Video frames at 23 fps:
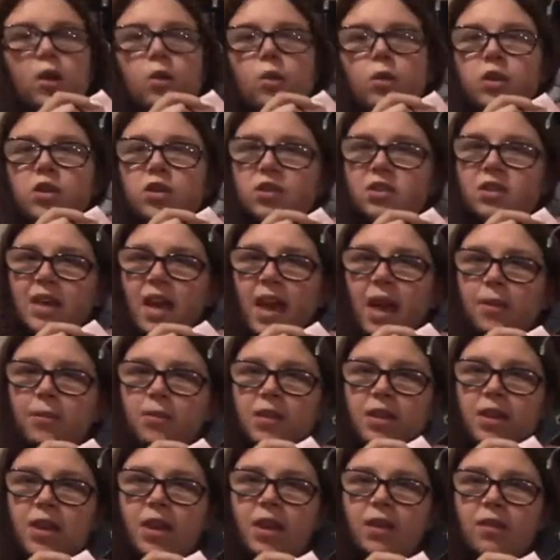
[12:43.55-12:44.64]
we just kept
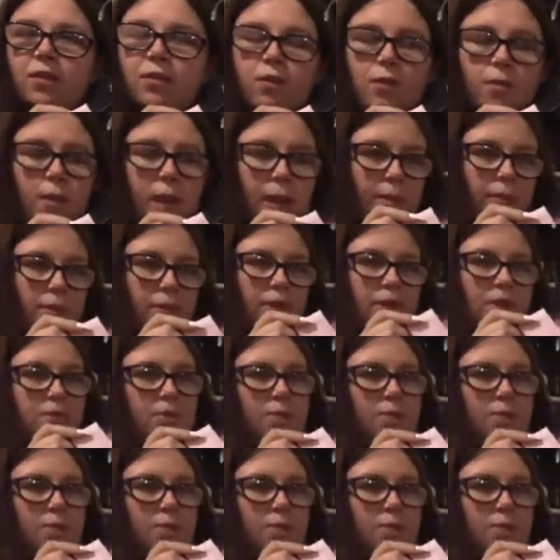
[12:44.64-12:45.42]
it for memories.